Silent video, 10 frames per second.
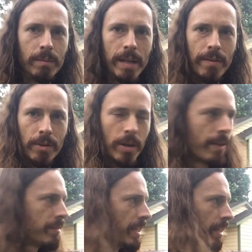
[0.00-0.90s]
we have a
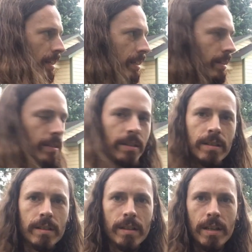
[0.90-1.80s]
graft taken here
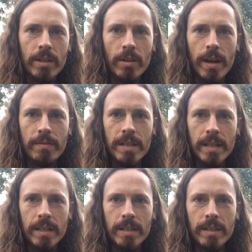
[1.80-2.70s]
and a graft
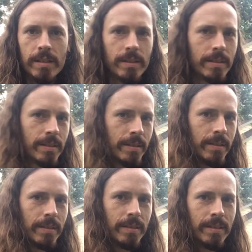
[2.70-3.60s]
taken here.
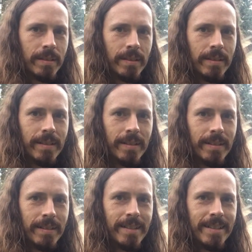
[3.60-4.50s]

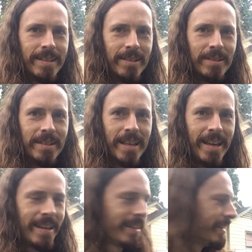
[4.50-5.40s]
Excuse that.